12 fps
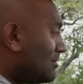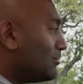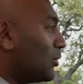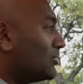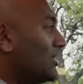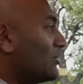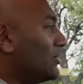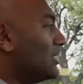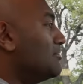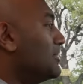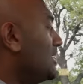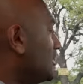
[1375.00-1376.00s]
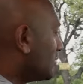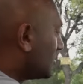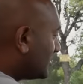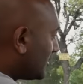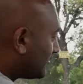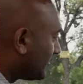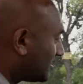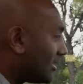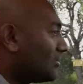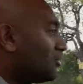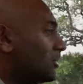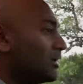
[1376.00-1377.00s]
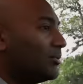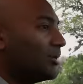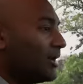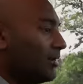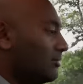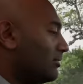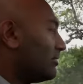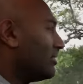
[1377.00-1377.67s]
But what does that really mean or what does that feel like? Well, here we go.